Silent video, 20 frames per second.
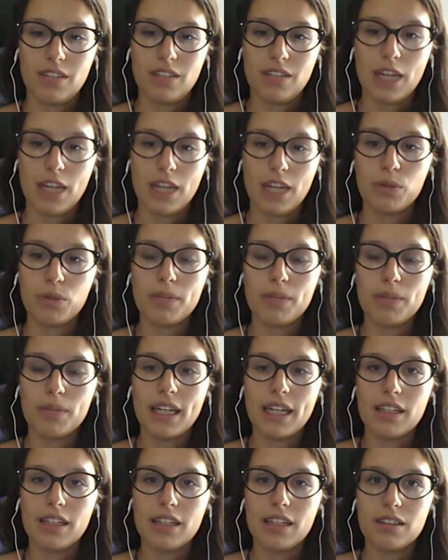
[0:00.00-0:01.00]
And we
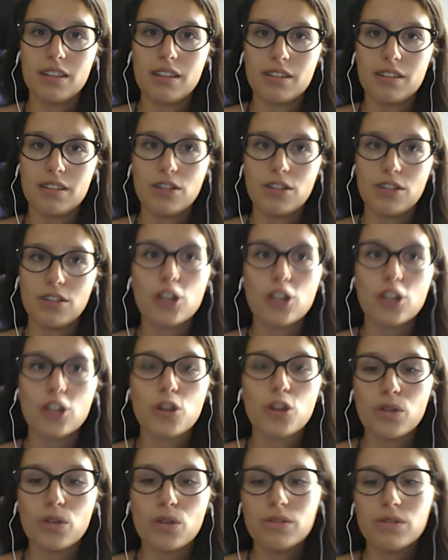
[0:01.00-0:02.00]
may not
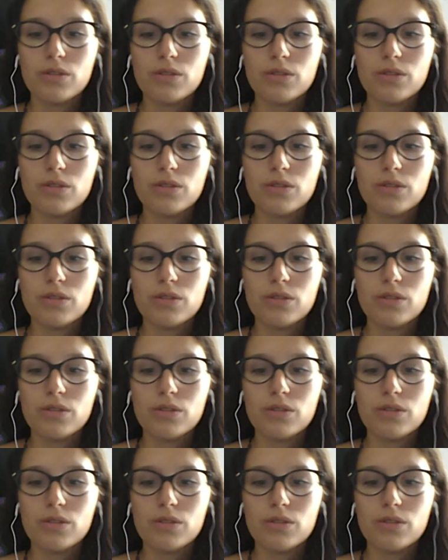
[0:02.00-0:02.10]
know